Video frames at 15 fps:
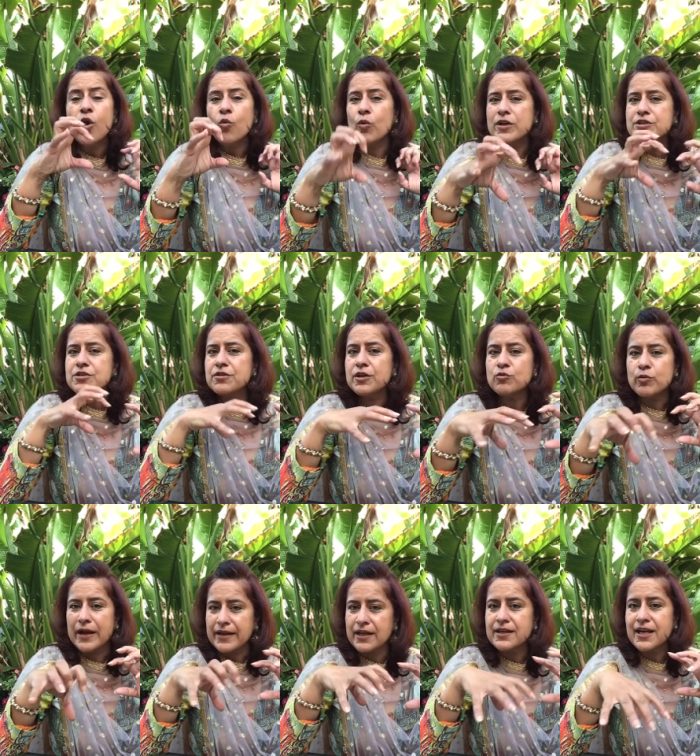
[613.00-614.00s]
Once you can
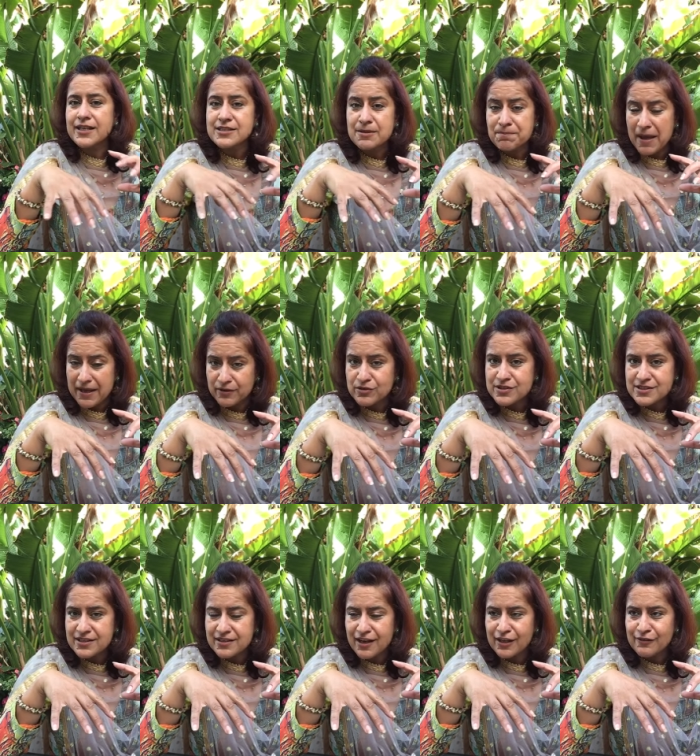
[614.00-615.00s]
recognize the patterns
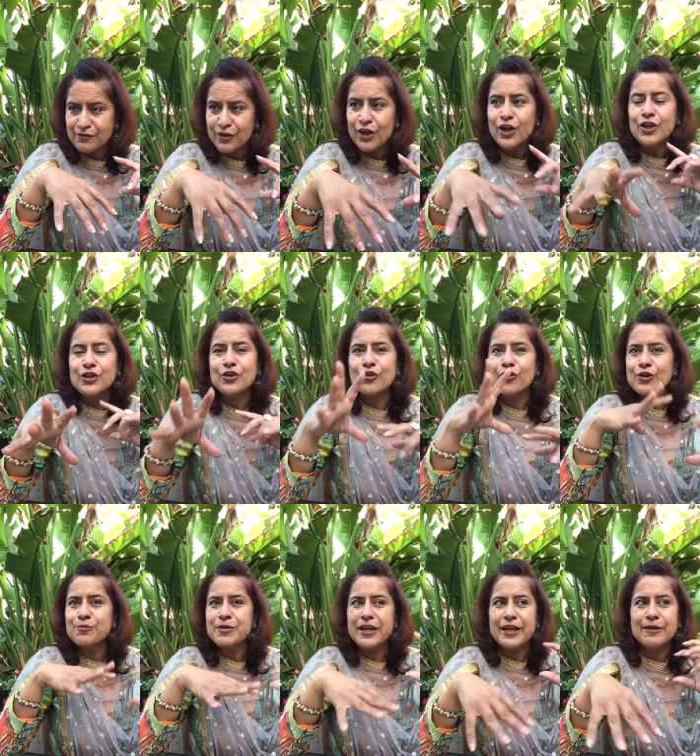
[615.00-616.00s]
in life, you're going to
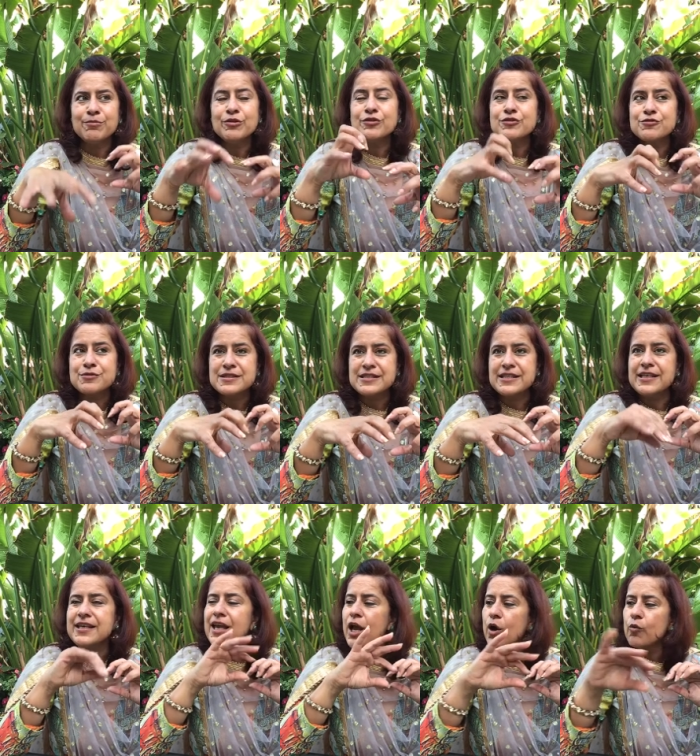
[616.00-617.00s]
be able to
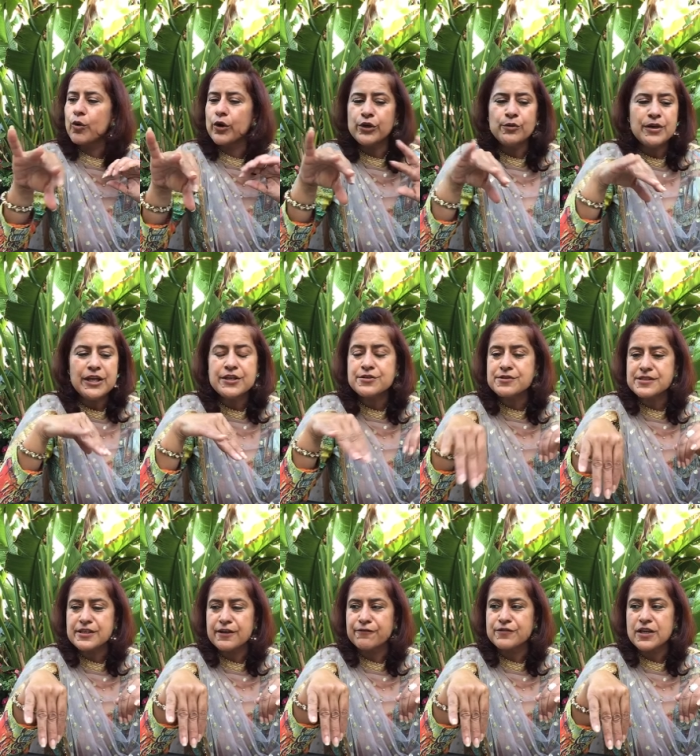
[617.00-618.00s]
see what you need to
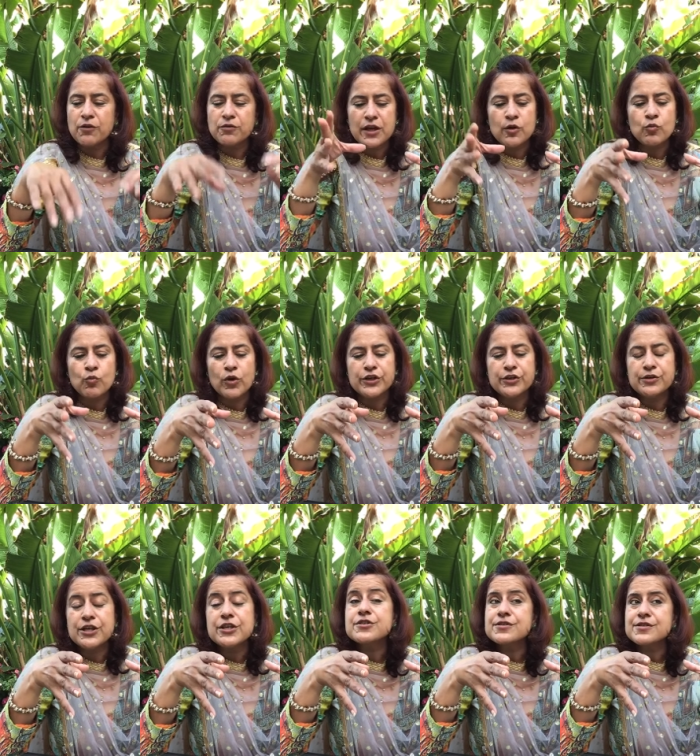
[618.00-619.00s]
sift out and what you
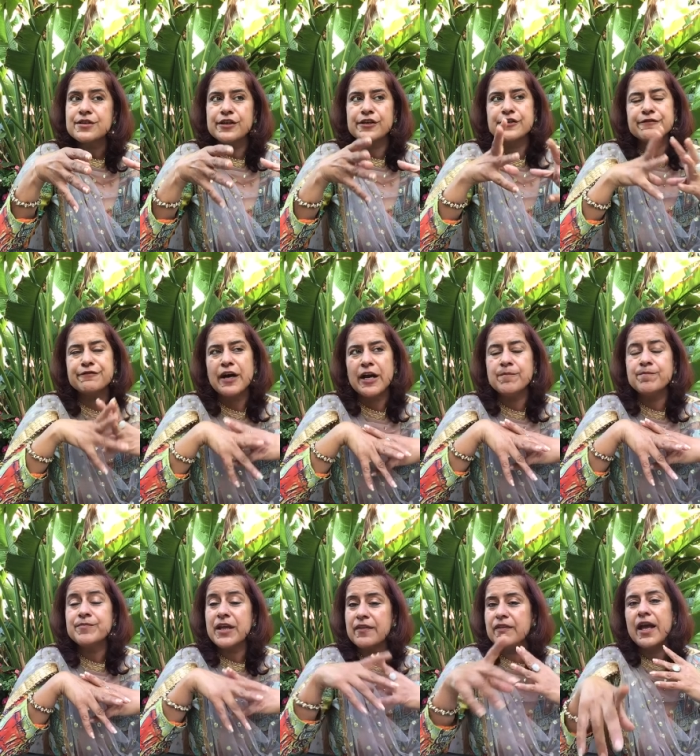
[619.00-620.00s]
need to solidify.
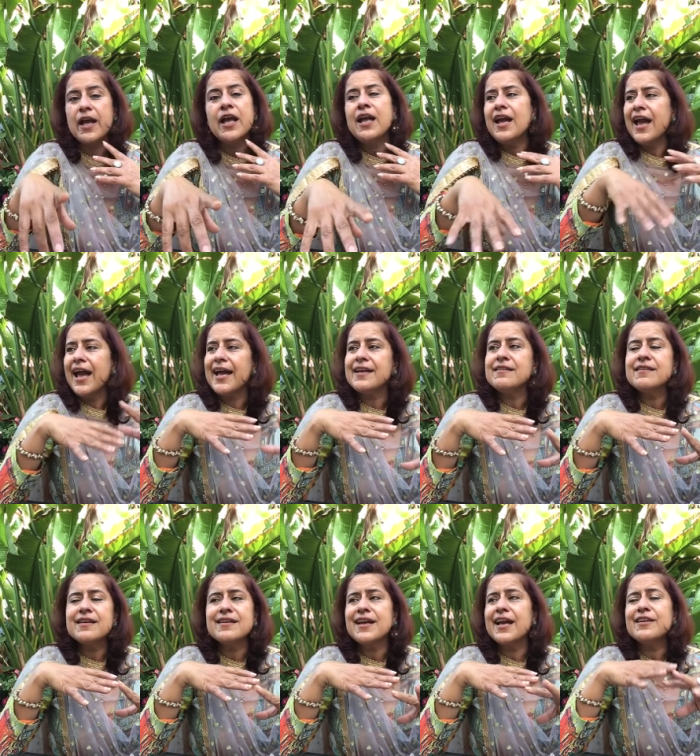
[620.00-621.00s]
And
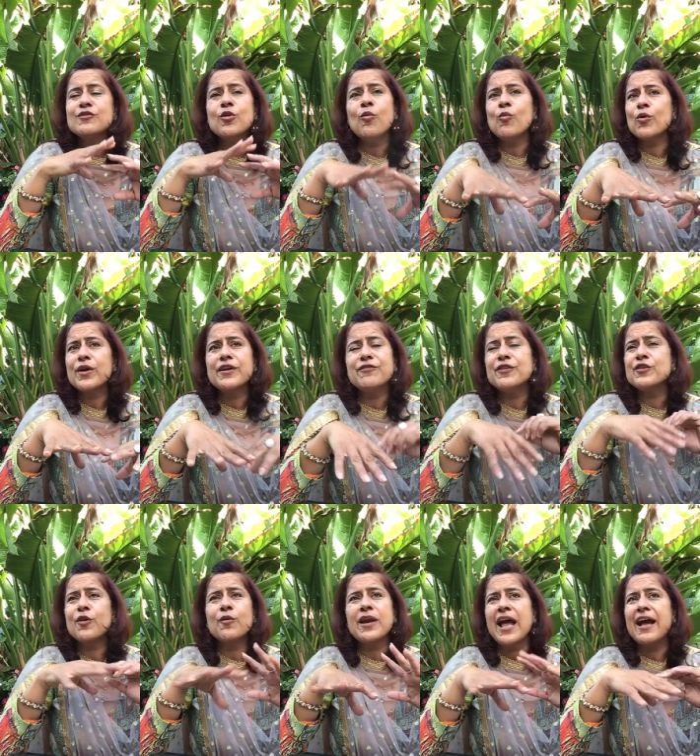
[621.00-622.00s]
don't worry if you
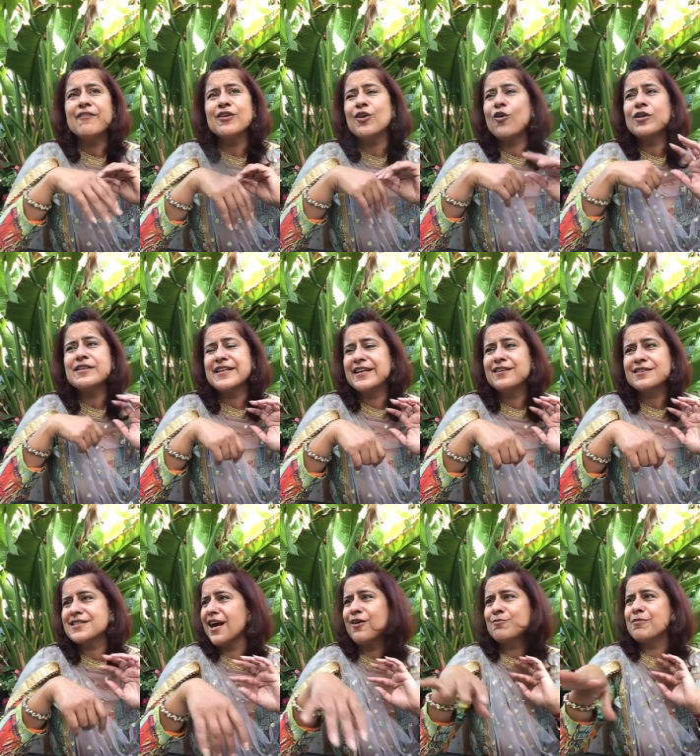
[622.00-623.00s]
don't have it all nailed
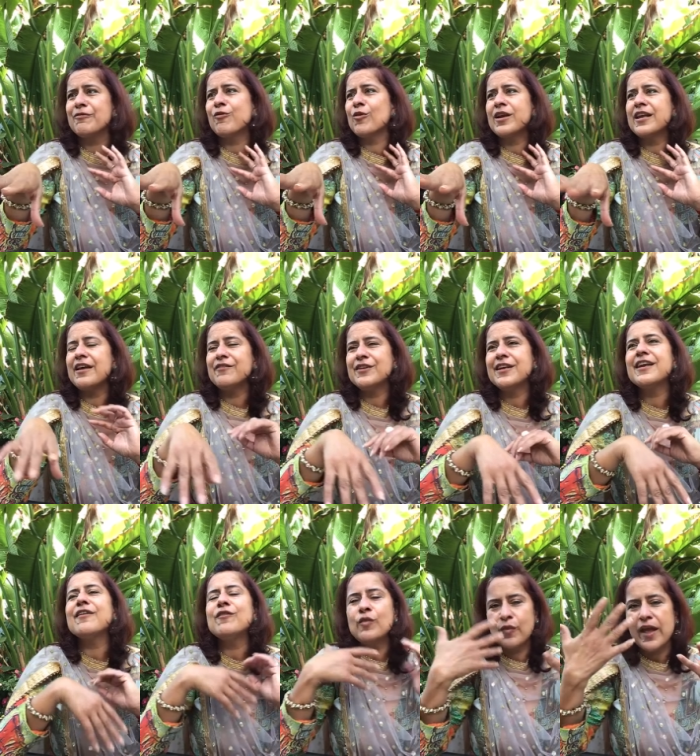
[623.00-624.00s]
down before
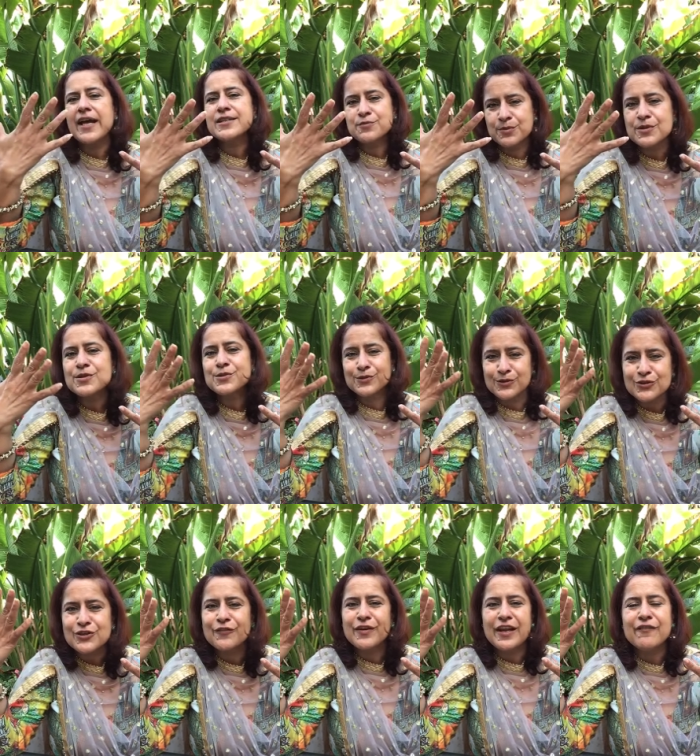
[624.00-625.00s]
11:11. That's what the surge
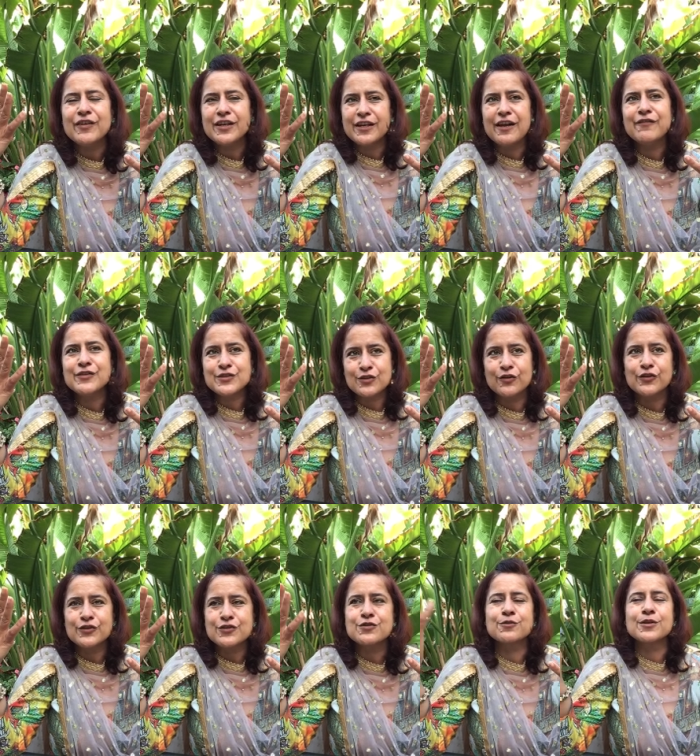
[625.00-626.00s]
of 11:11 is going to do.